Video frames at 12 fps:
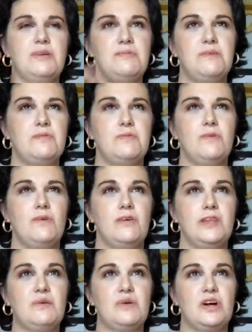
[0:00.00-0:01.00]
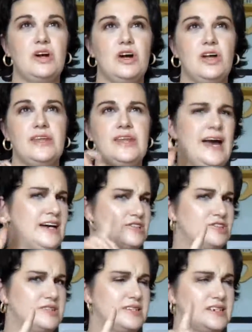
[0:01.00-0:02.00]
I believe before they were called
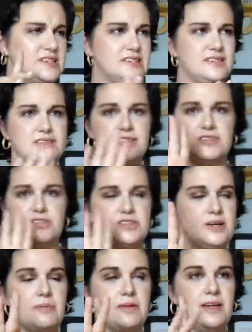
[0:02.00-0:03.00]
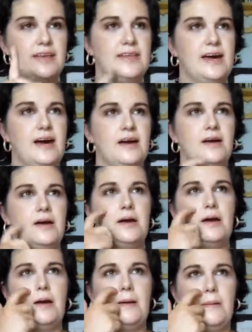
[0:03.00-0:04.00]
Natural Senses or something like that.
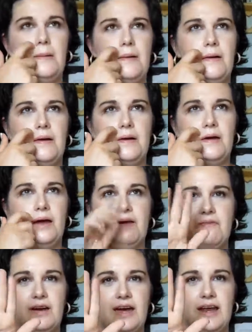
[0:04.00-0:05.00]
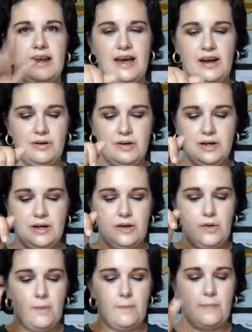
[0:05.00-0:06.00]
I forget now.
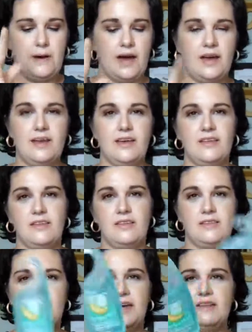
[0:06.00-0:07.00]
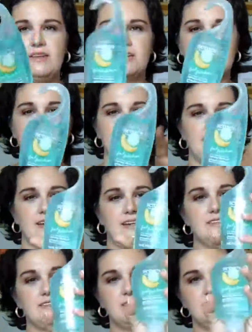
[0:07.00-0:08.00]
But they looked like
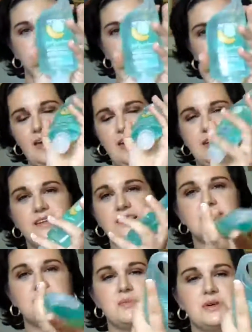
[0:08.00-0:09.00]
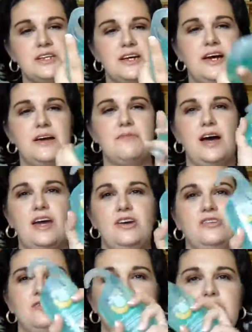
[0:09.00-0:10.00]
this. And in the summertime, I
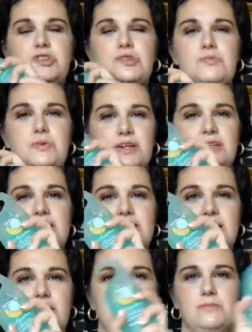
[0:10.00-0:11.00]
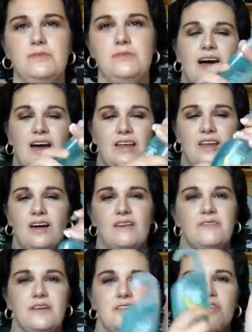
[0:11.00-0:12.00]
used to pick these up. I
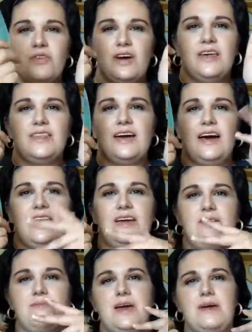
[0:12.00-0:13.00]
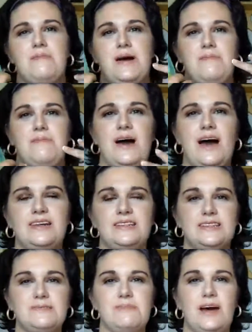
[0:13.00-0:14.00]
loved the way that it made my body
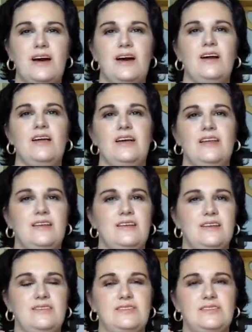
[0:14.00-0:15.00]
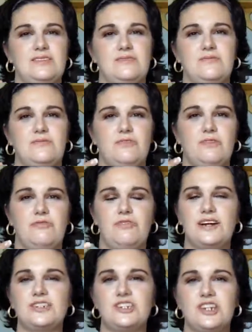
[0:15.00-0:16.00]
smell, and it just
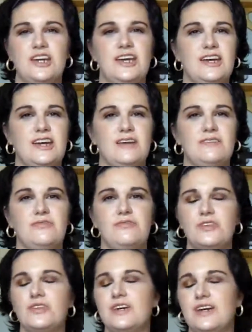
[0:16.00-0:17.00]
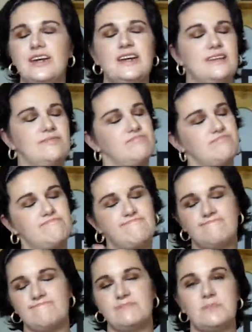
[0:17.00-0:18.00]
refreshing and fruity and
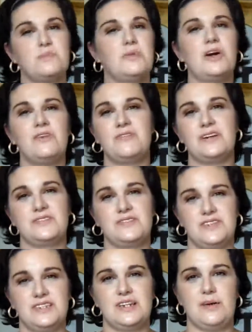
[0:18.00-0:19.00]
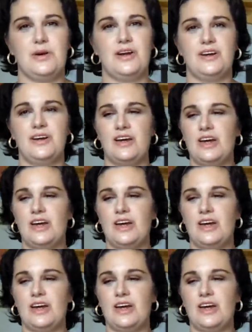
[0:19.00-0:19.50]
perfect for summer.